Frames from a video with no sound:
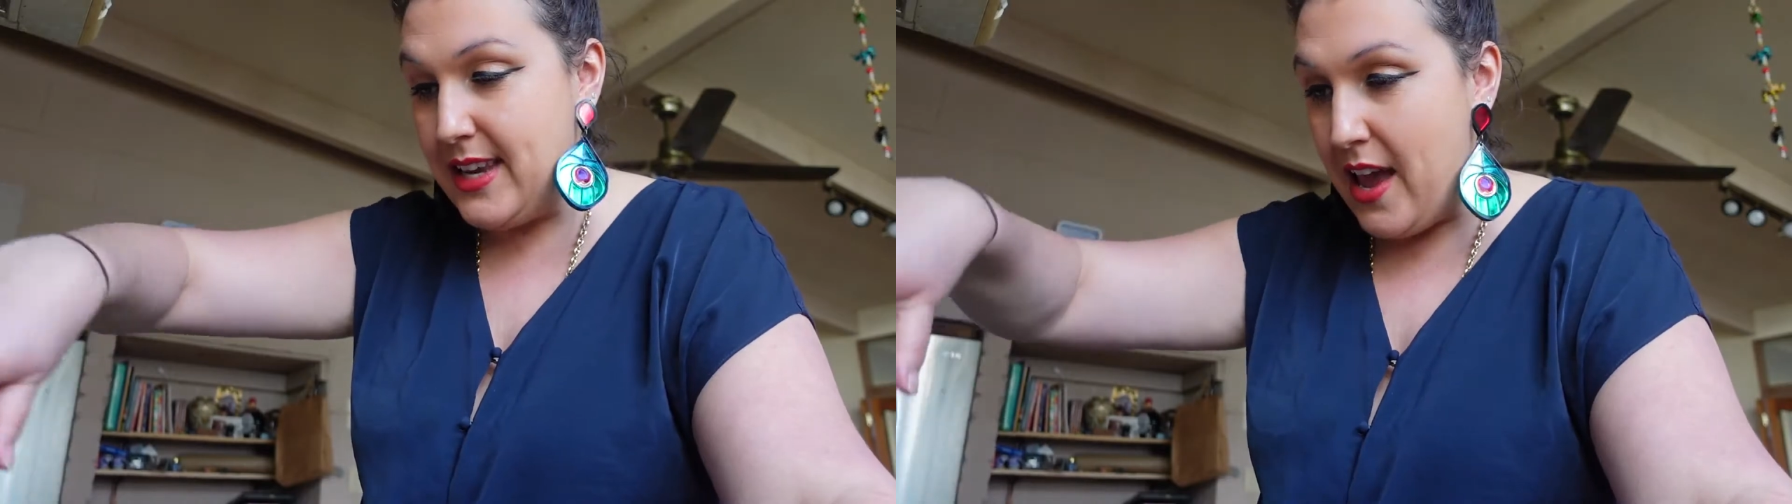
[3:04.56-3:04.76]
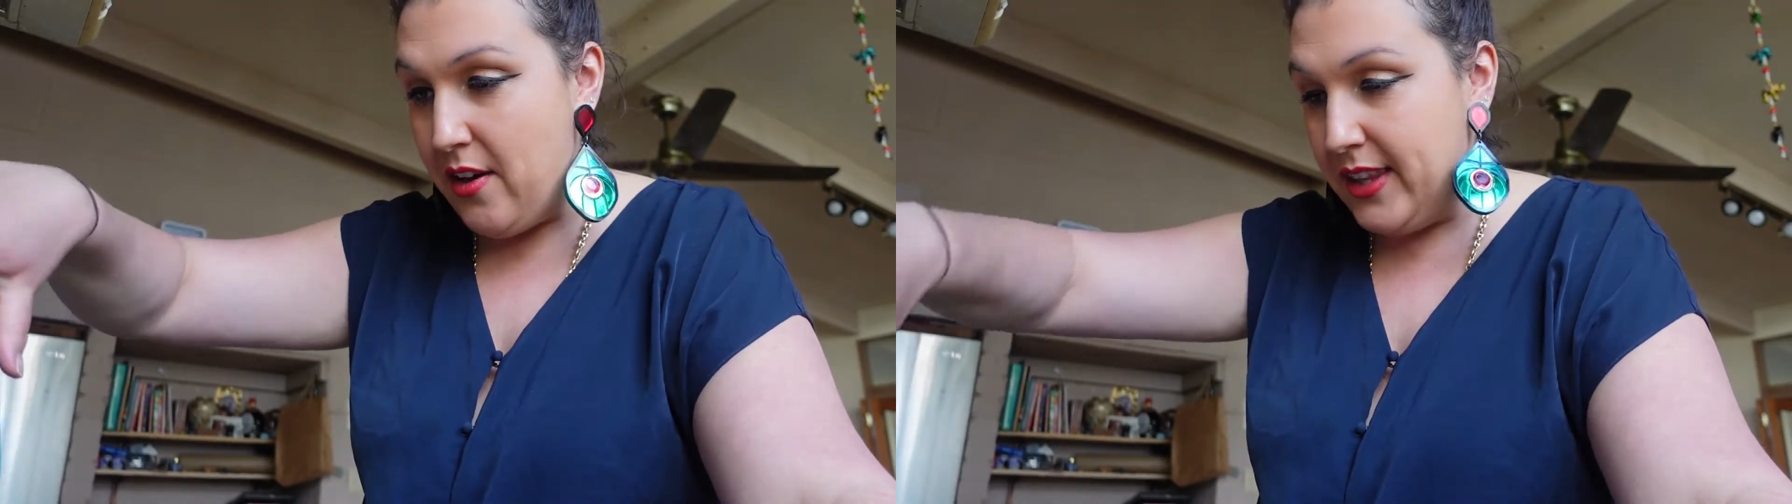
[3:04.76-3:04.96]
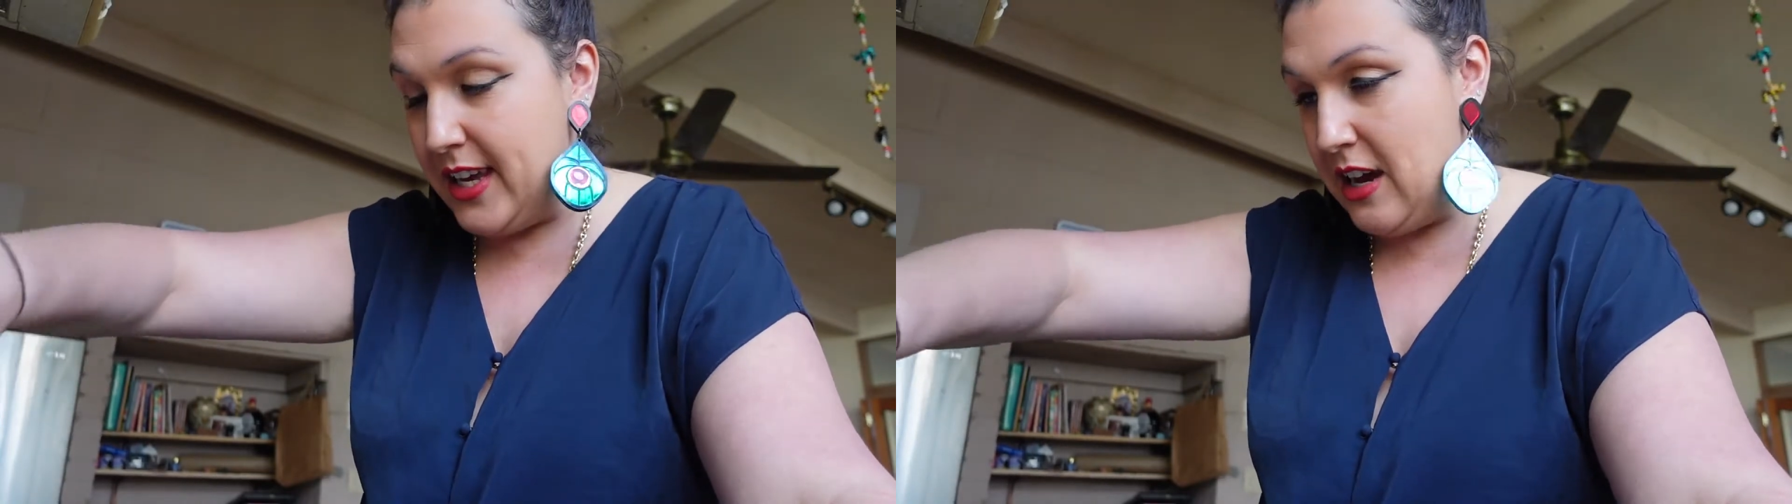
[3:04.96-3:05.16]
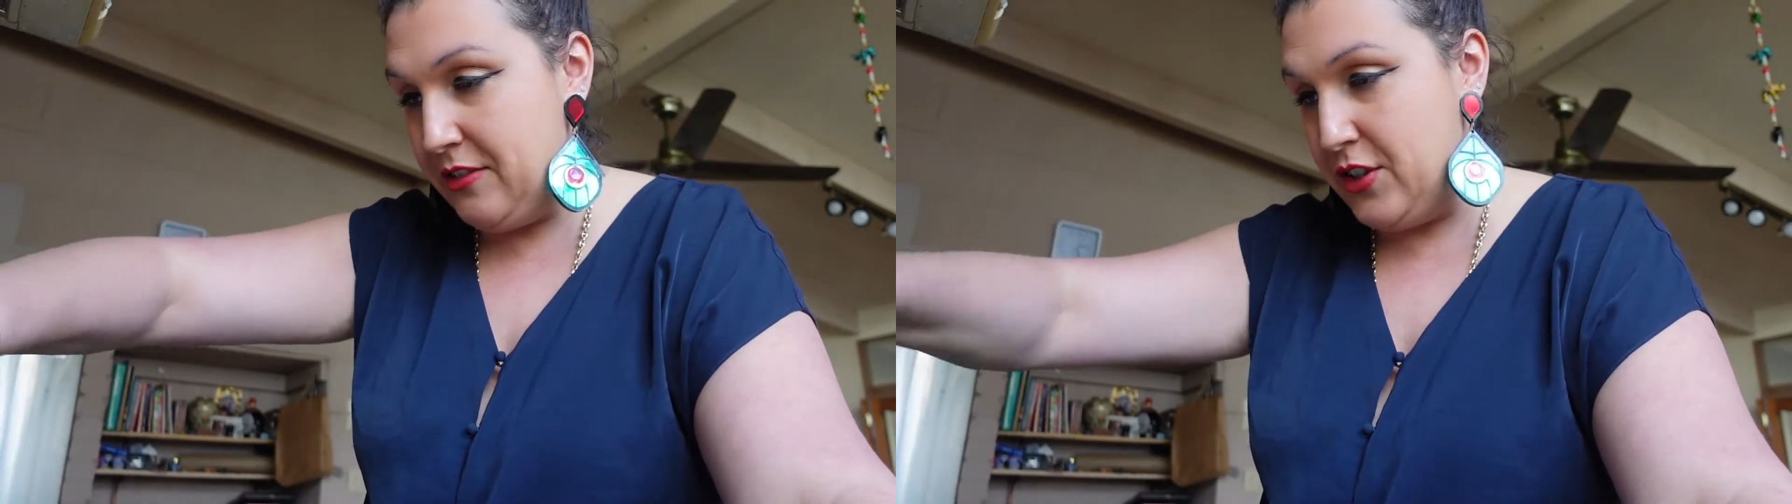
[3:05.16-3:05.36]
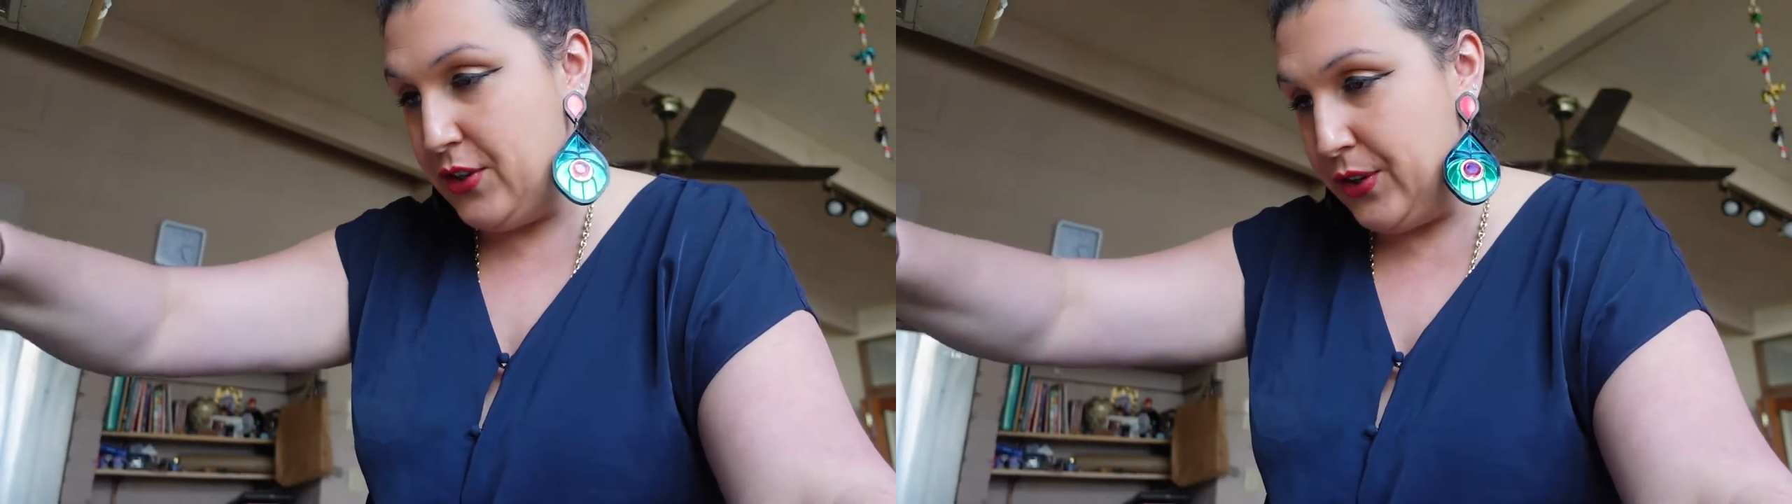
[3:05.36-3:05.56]
now in the
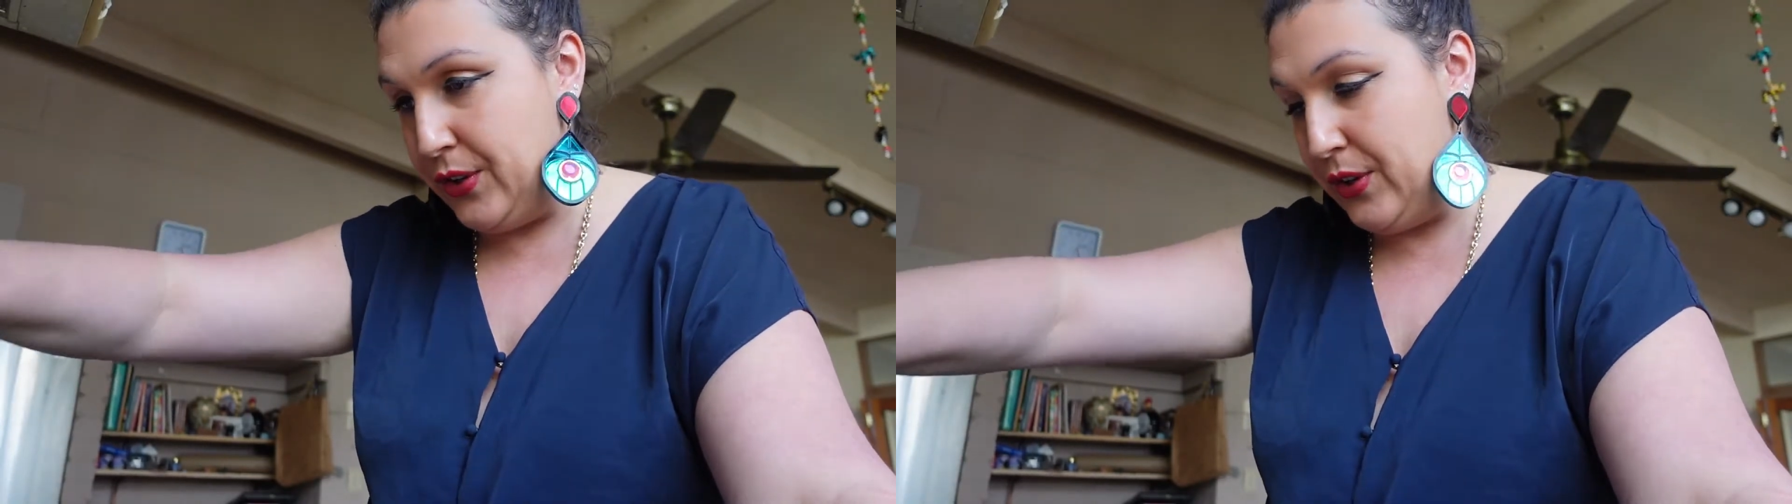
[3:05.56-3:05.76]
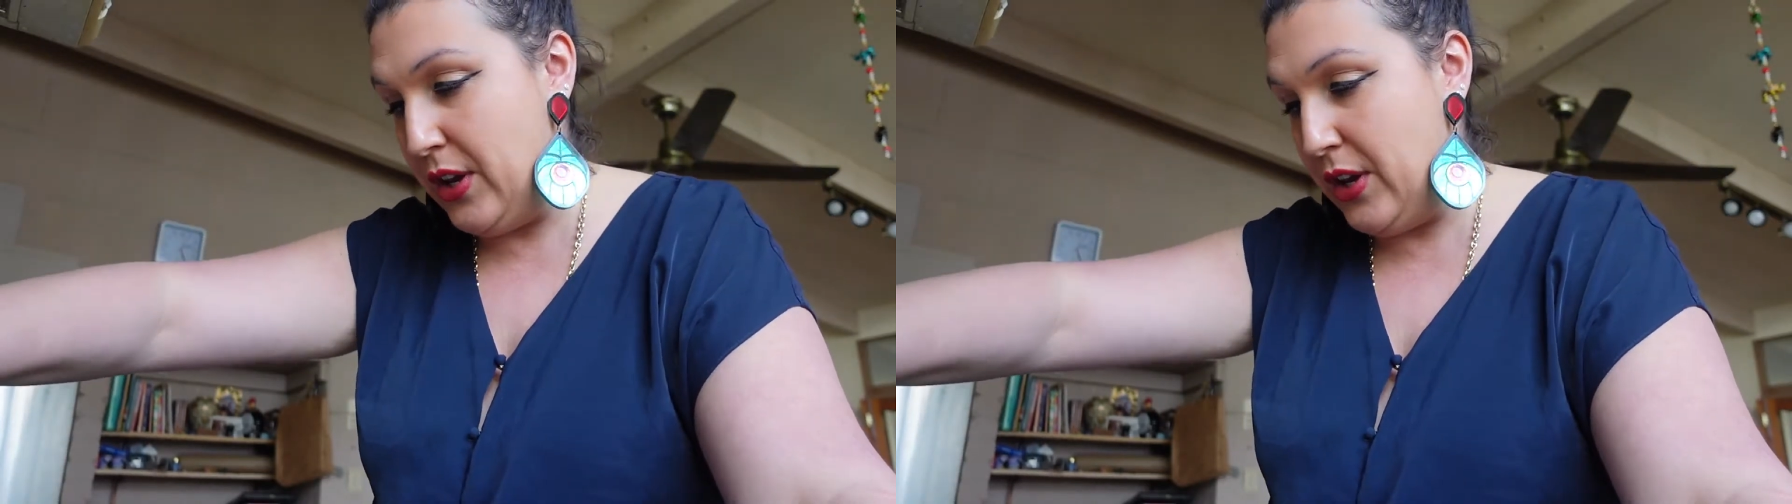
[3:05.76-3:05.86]
afternoon.